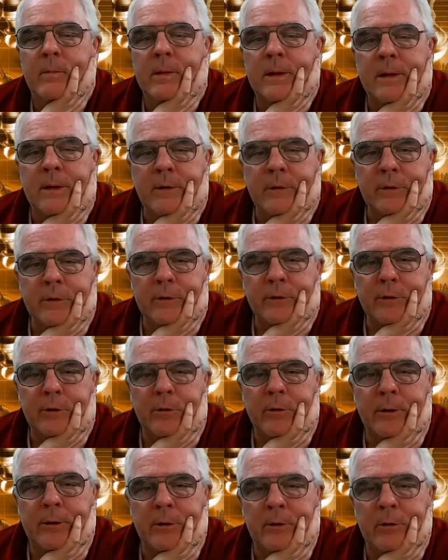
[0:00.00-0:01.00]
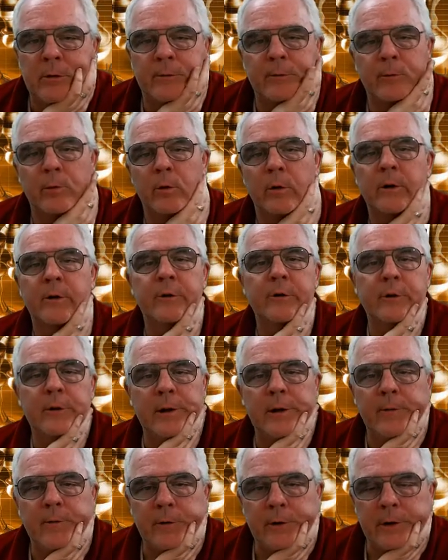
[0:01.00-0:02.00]
Is this going to afford
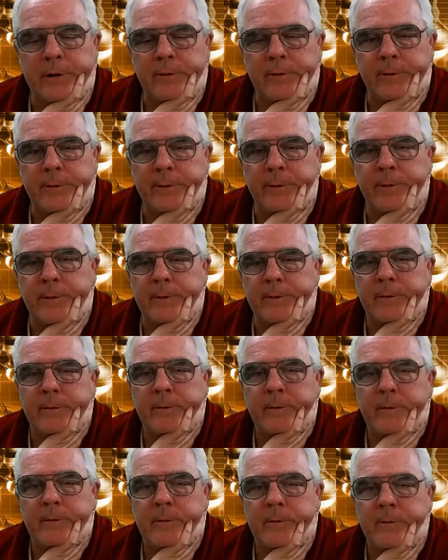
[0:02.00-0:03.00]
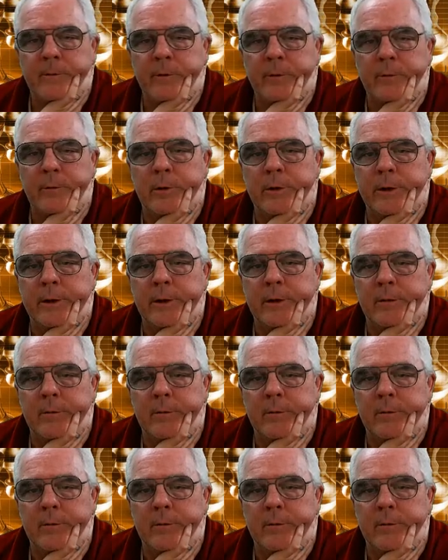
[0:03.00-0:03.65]
safety for, for white?